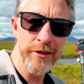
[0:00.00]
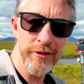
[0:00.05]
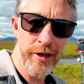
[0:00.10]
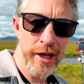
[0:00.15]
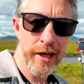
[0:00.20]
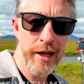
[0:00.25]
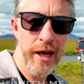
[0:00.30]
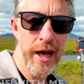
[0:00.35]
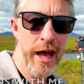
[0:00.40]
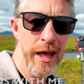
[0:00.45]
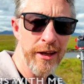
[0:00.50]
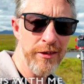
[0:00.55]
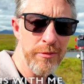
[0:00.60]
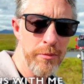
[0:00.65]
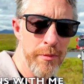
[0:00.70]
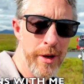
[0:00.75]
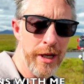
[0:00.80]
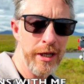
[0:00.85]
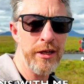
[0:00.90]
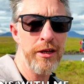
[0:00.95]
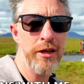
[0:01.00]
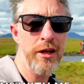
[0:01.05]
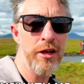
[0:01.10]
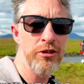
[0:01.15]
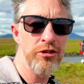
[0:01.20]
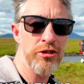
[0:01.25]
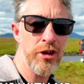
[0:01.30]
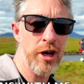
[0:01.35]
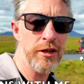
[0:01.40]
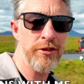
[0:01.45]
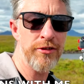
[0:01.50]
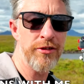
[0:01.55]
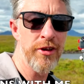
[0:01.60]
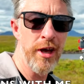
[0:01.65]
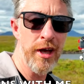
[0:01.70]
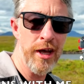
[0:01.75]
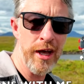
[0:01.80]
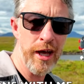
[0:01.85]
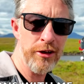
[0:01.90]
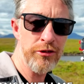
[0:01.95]
take as many shots
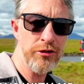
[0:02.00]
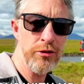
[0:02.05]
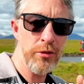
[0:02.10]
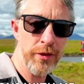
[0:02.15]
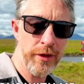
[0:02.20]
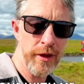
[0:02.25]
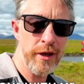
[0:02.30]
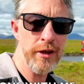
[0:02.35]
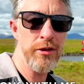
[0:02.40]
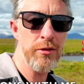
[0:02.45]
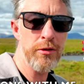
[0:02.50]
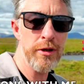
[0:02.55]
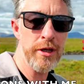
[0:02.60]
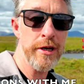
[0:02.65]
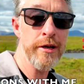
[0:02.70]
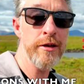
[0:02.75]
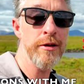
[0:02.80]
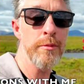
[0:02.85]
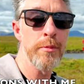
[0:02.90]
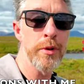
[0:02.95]
as you think you need,